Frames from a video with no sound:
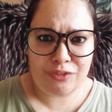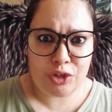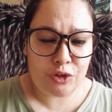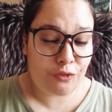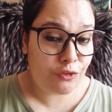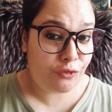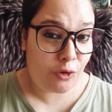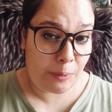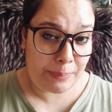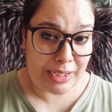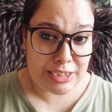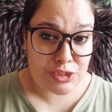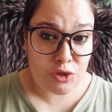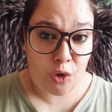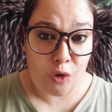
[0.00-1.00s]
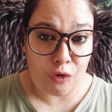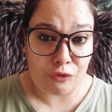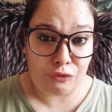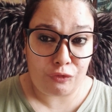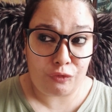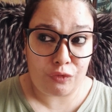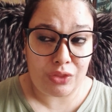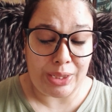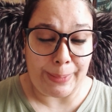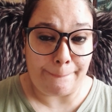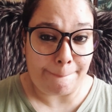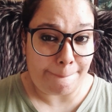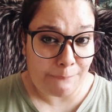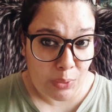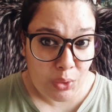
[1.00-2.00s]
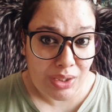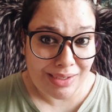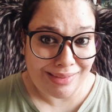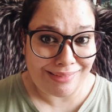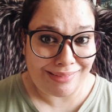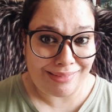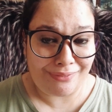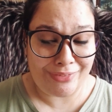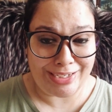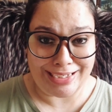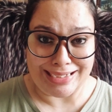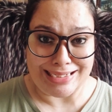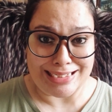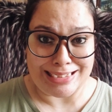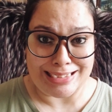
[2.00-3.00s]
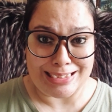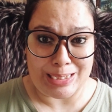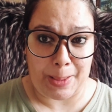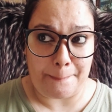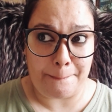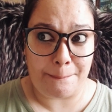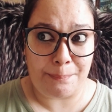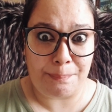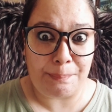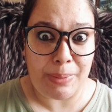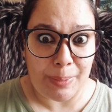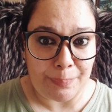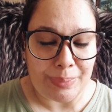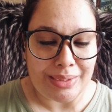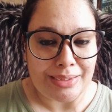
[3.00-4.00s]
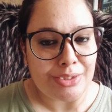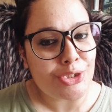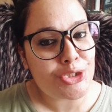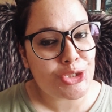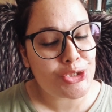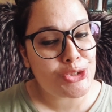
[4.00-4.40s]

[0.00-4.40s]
one of the formats of the book when it is published.